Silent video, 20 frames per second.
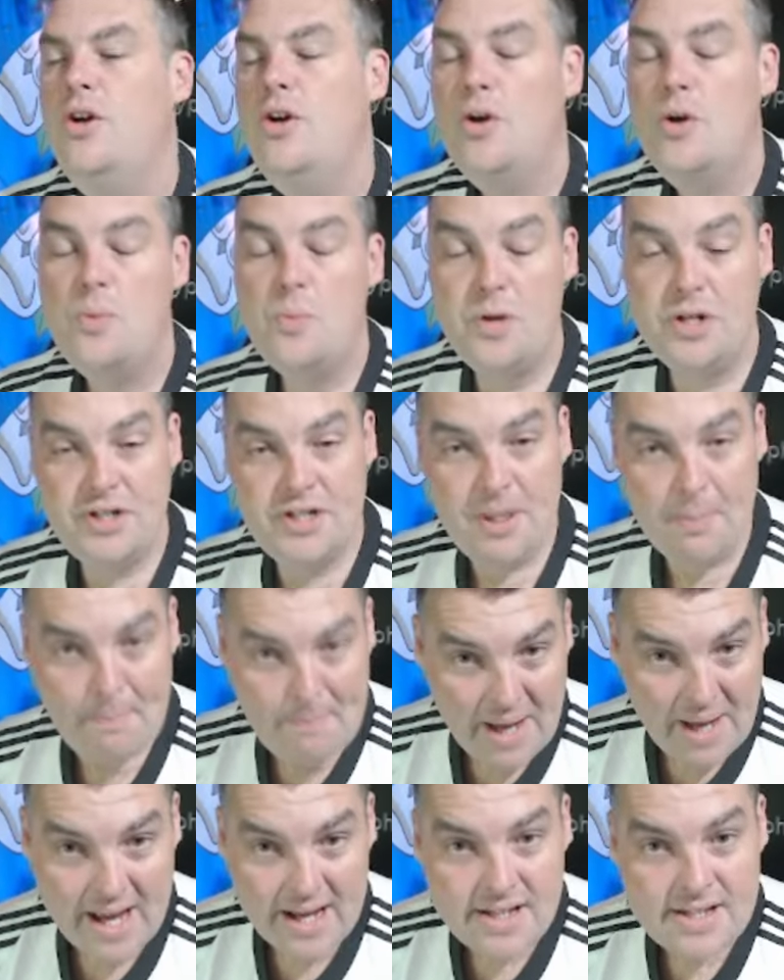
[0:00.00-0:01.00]
was the
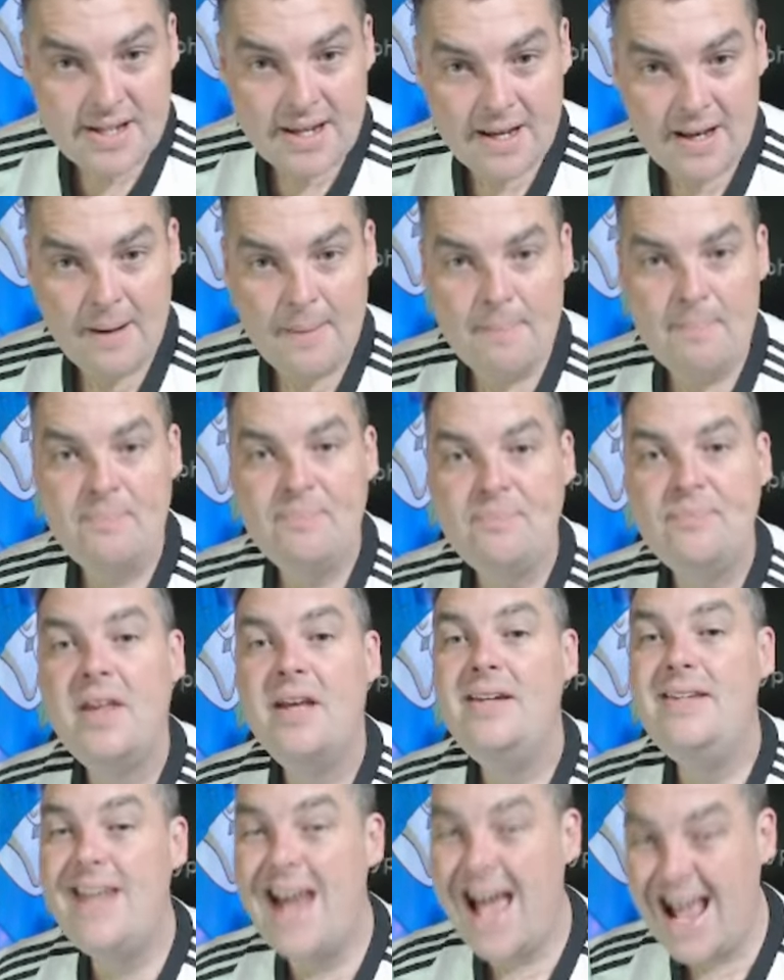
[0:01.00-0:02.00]
bid.
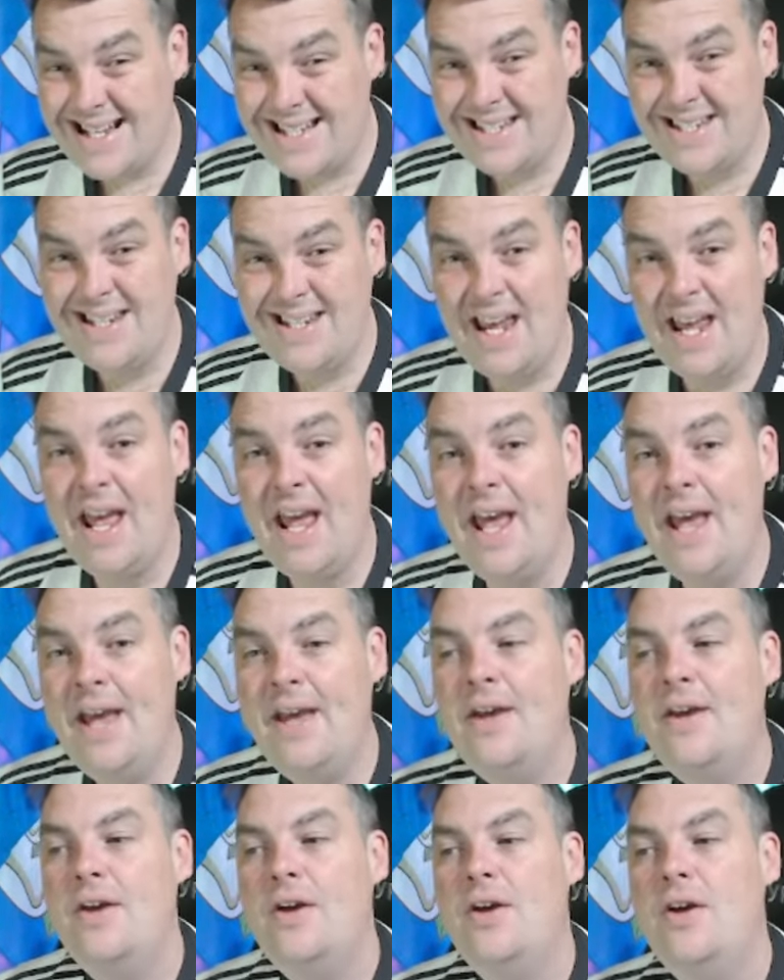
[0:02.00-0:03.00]
Next year,
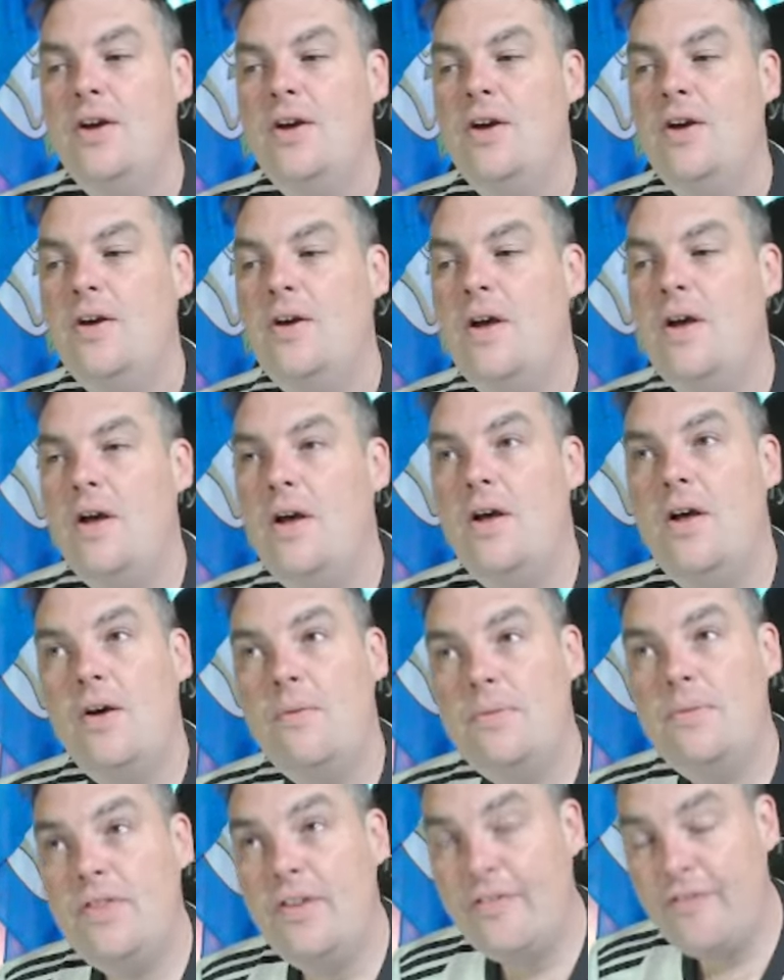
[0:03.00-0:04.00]

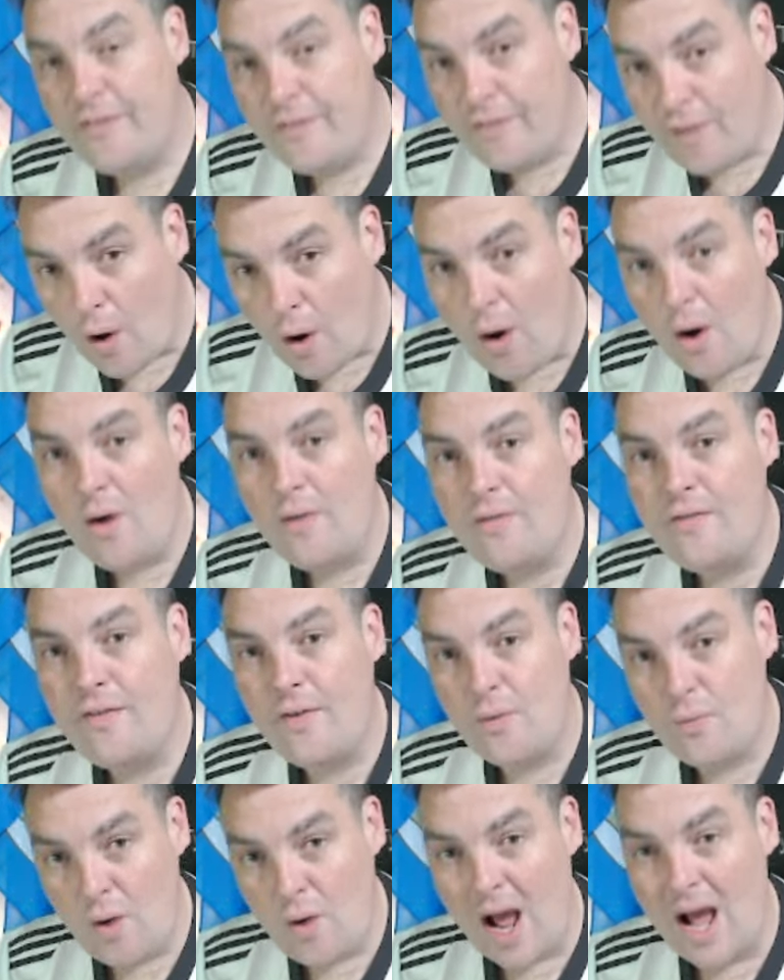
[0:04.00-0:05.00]
the 4th
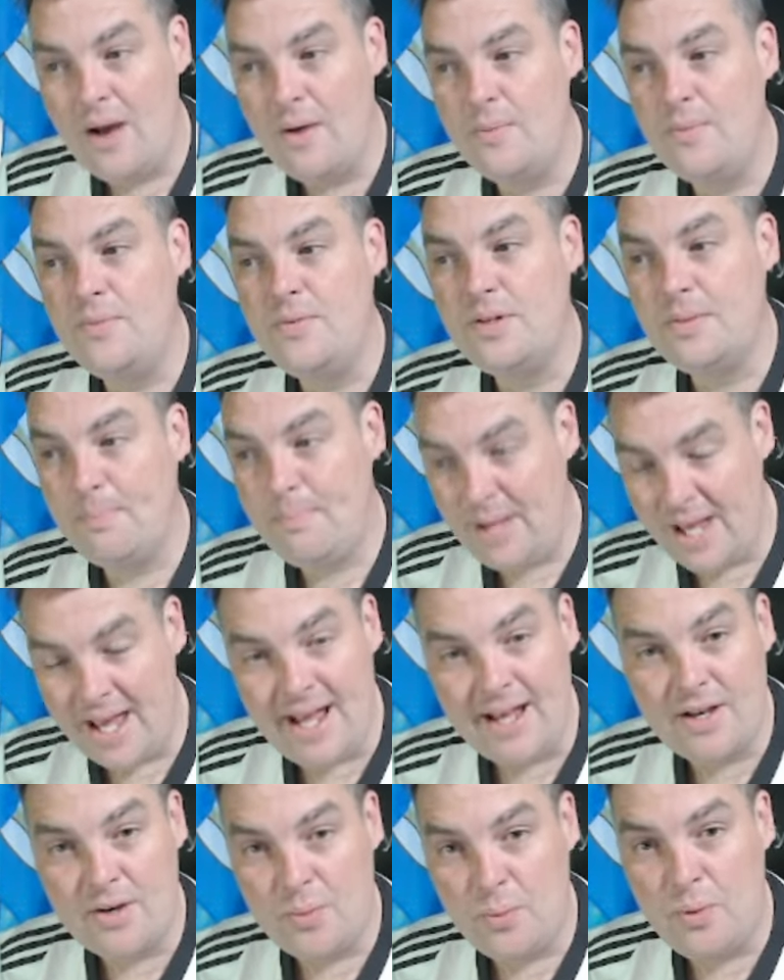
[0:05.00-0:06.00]
round
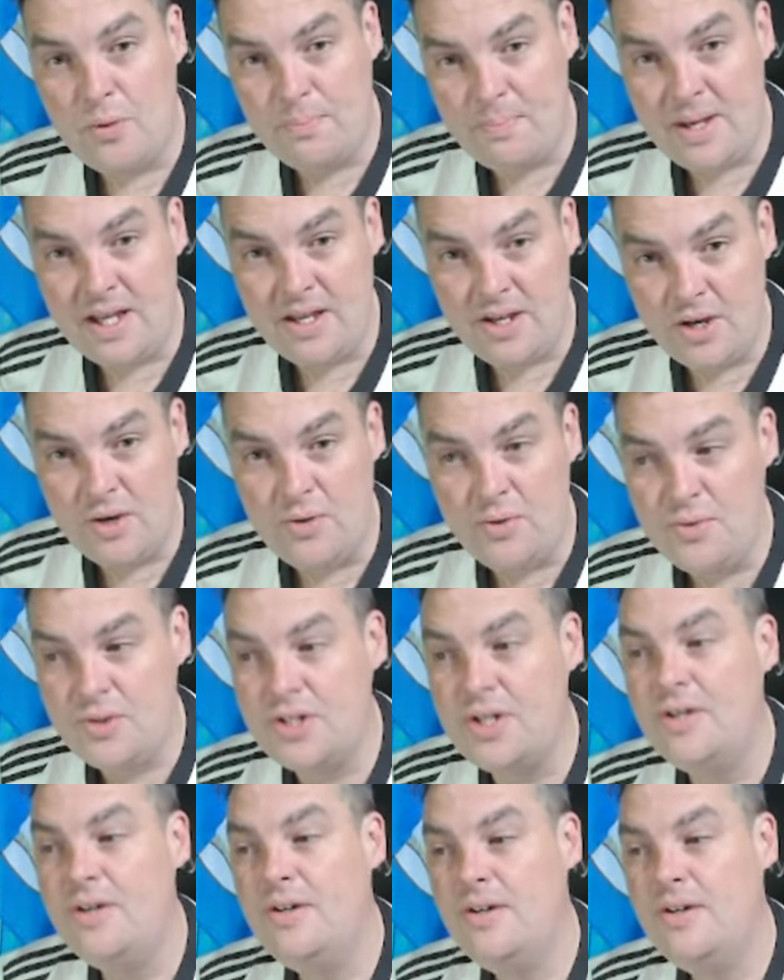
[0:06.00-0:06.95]
pick would be used.